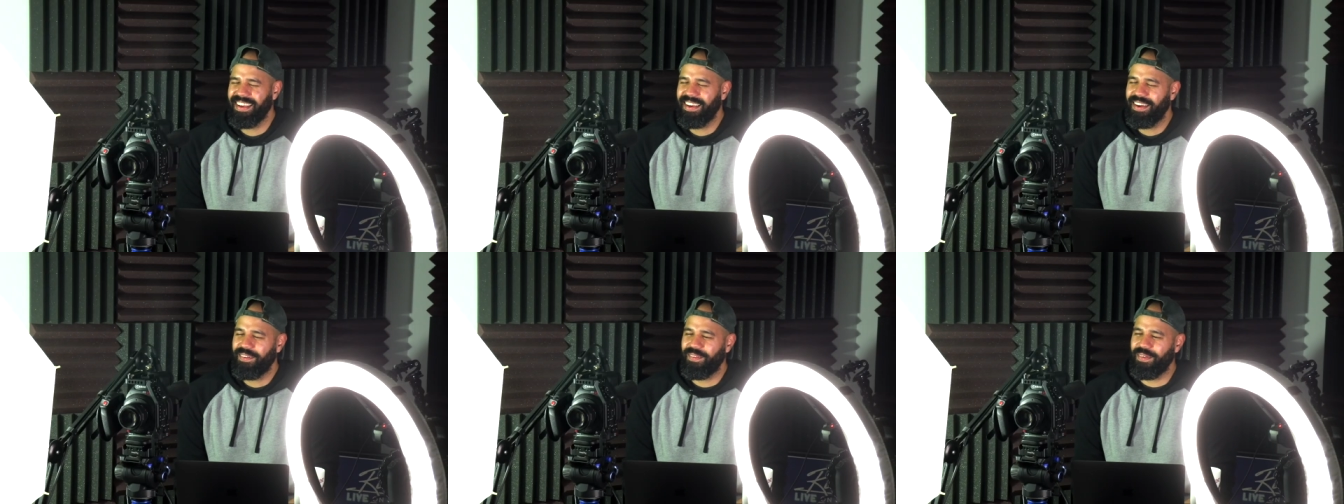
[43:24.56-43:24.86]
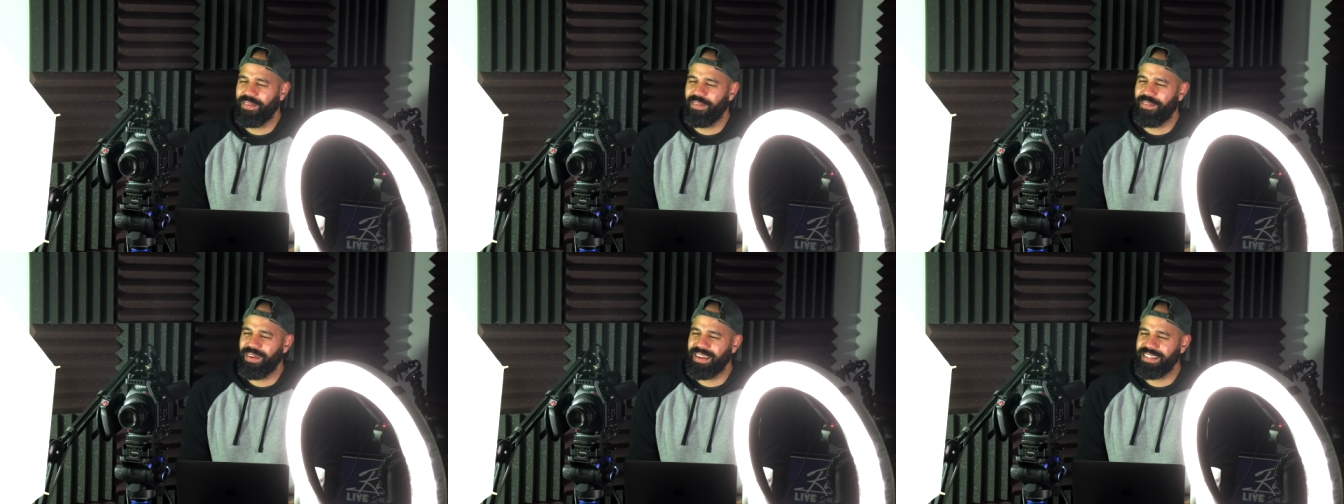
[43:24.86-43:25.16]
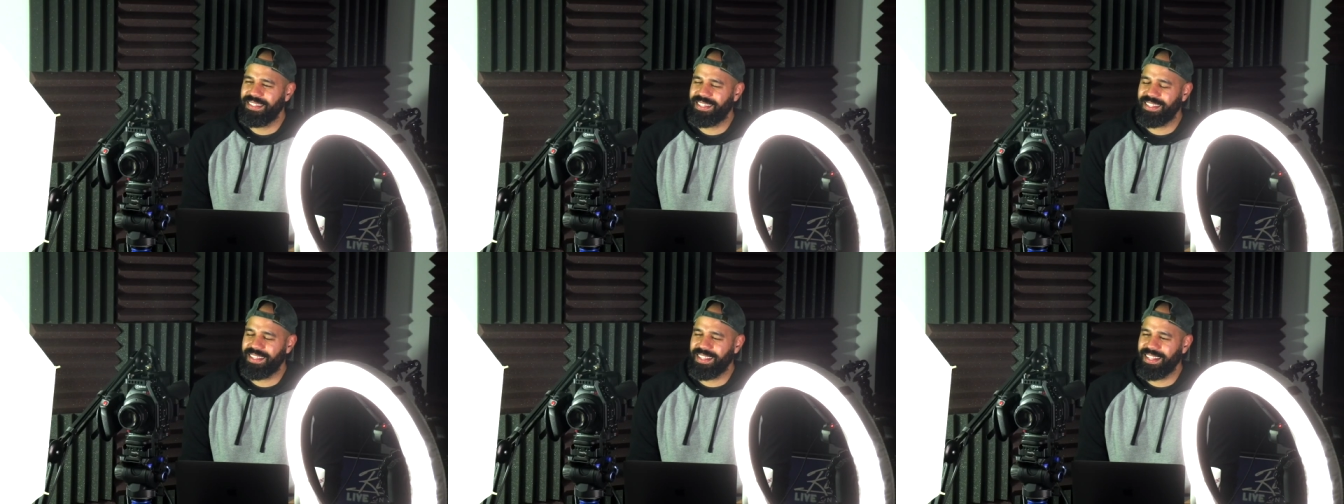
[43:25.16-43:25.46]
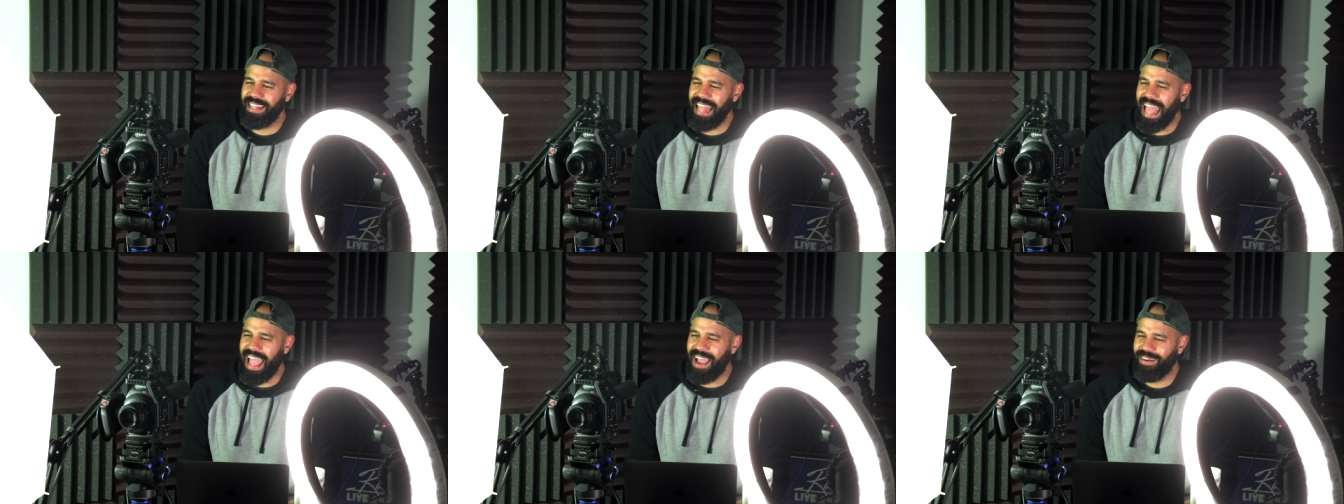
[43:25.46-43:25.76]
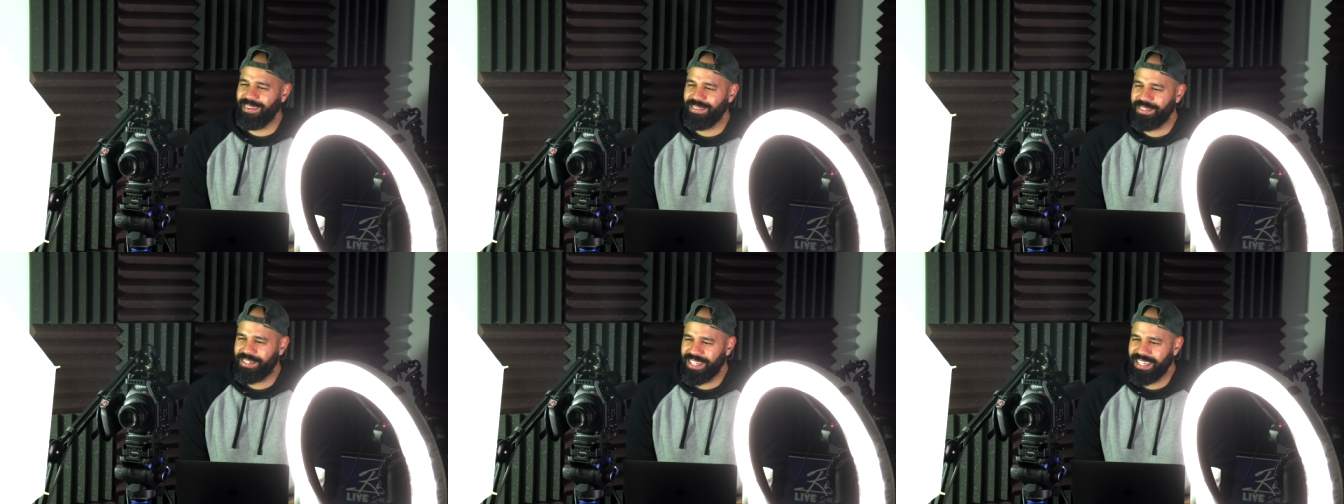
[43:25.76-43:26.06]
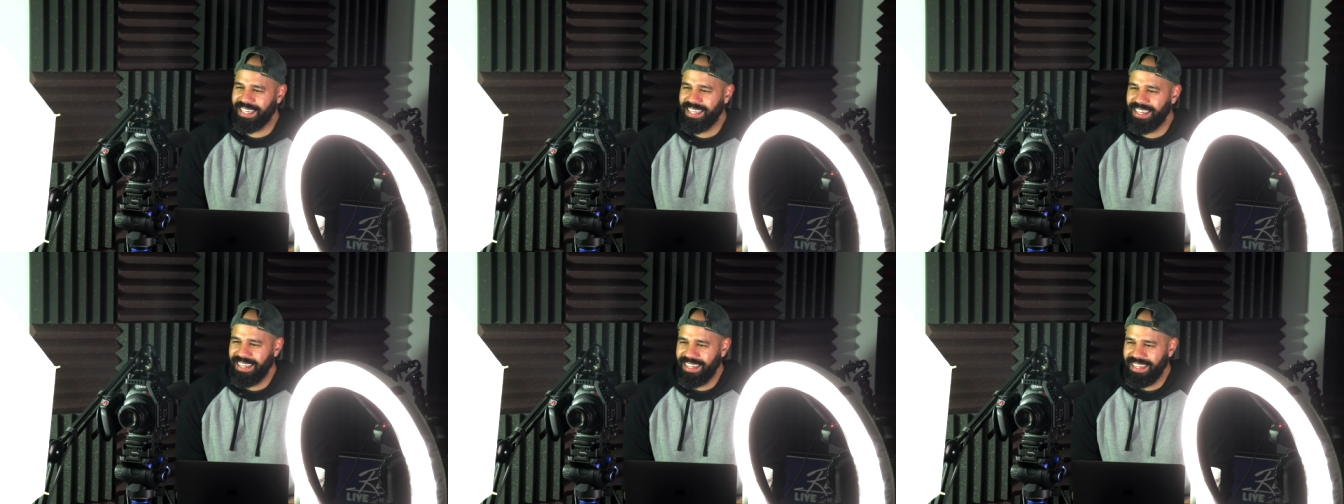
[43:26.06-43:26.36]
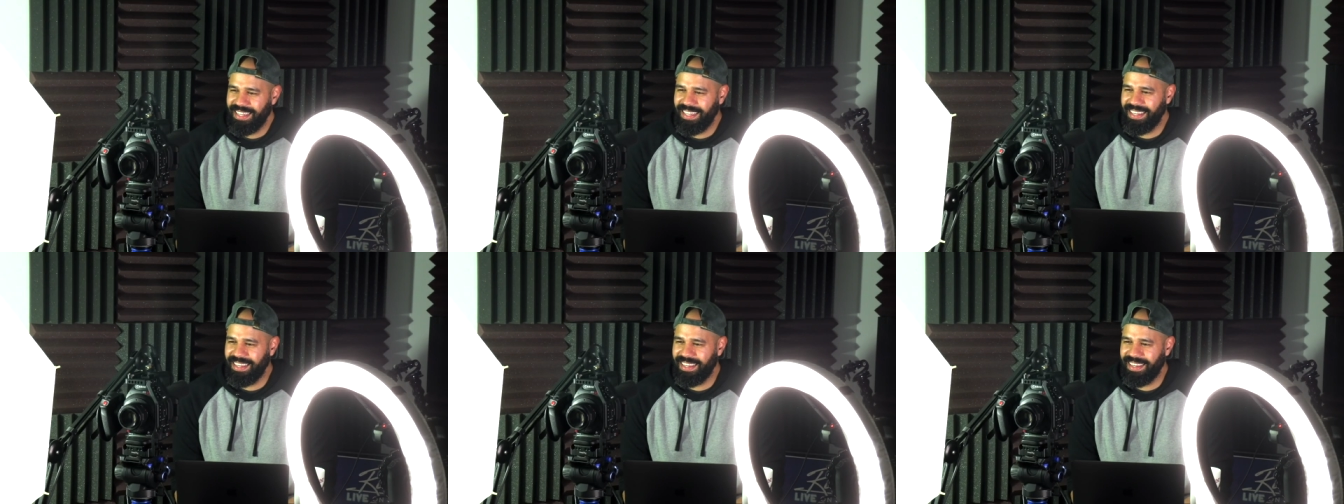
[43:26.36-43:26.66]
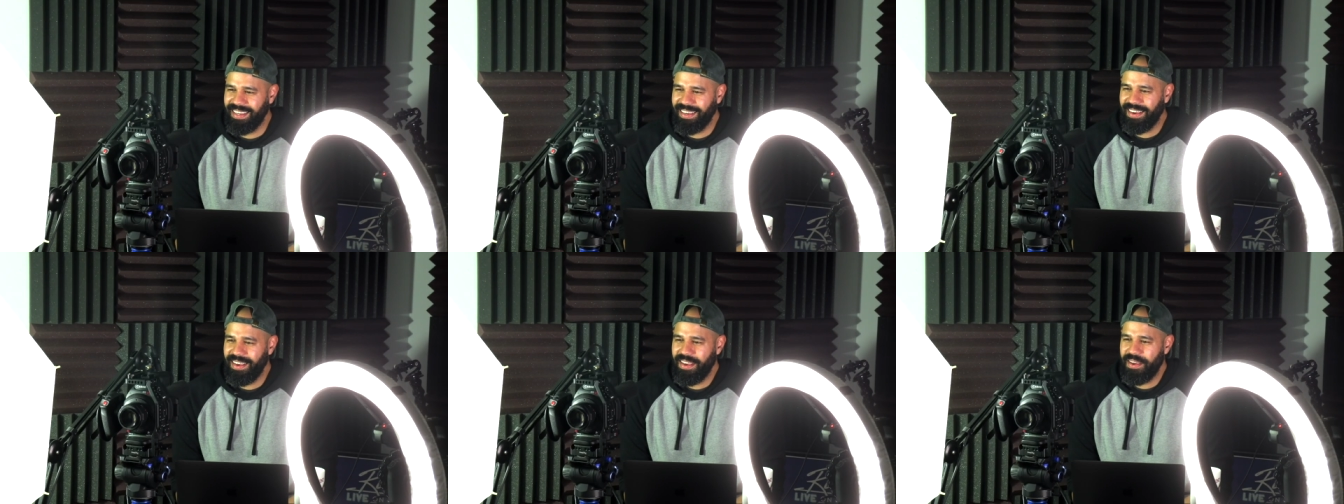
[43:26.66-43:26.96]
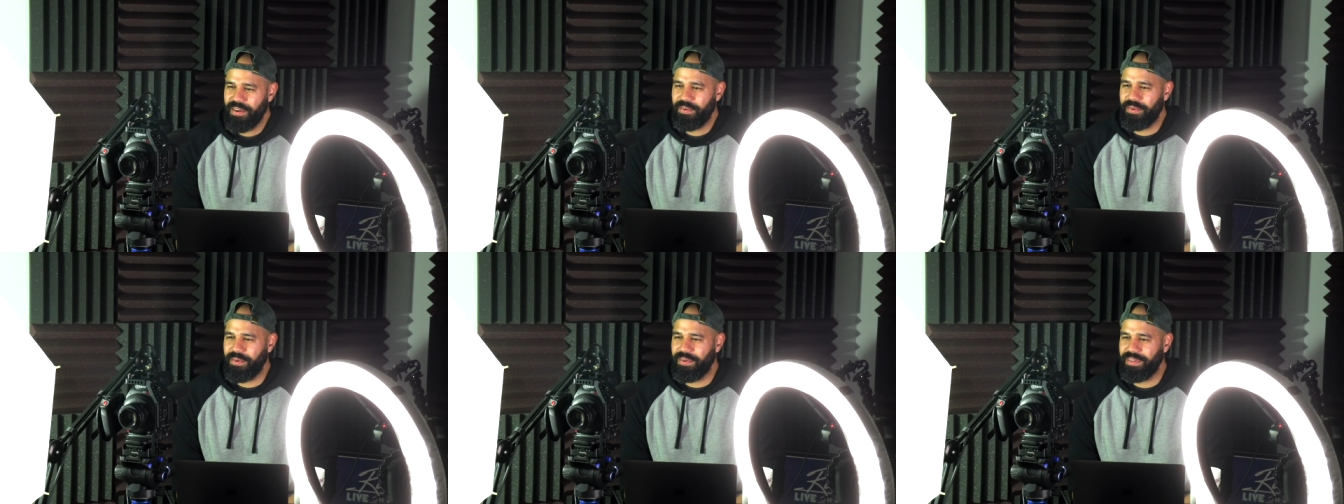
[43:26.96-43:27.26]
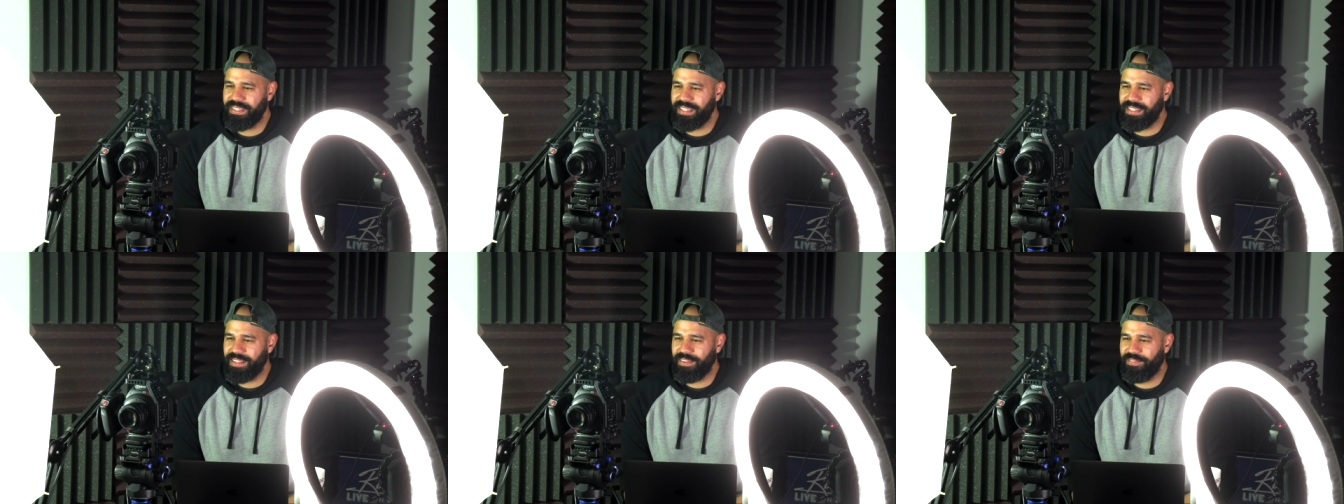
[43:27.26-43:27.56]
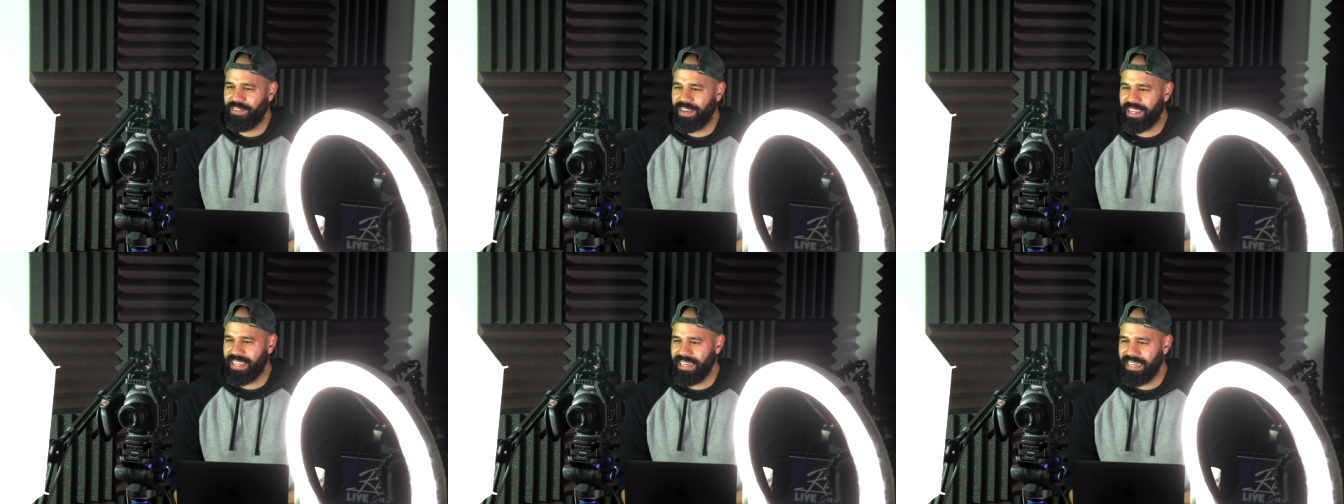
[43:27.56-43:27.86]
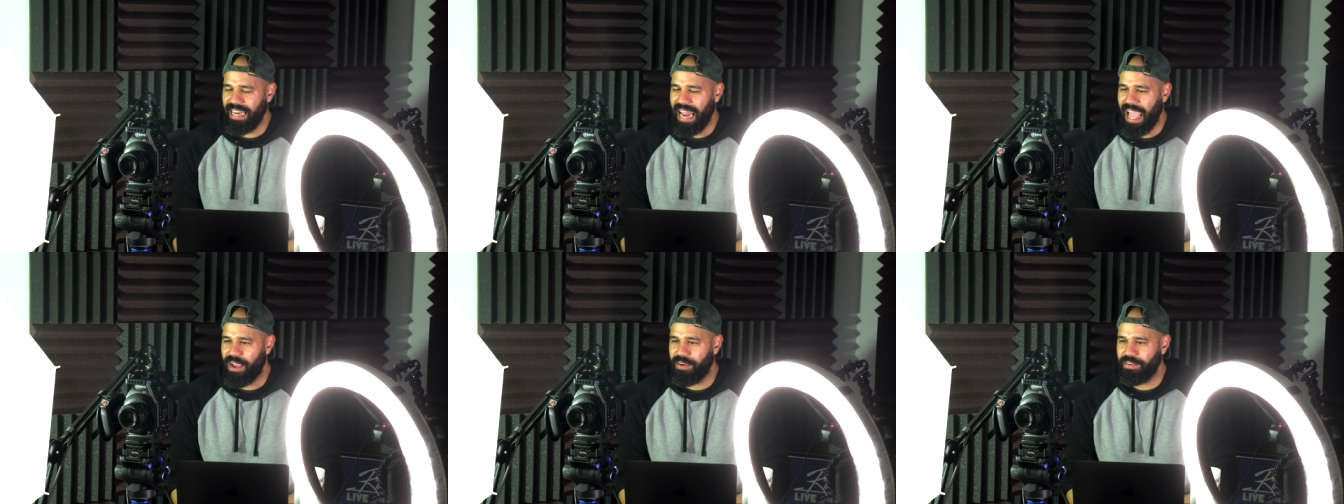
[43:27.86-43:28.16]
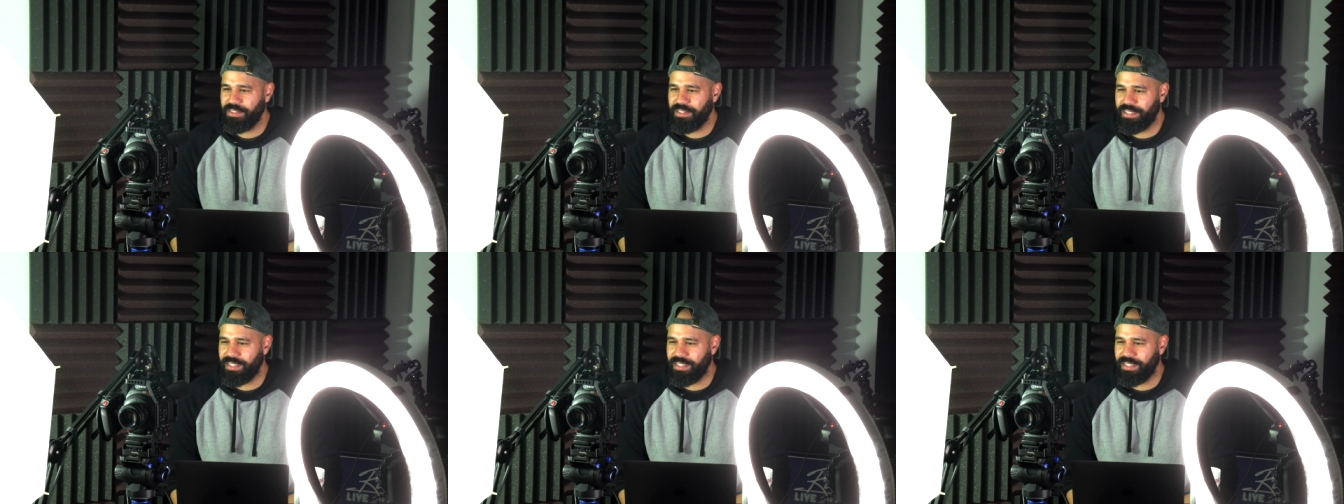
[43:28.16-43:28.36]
When we went to the lounge, we went to the fucking lounge.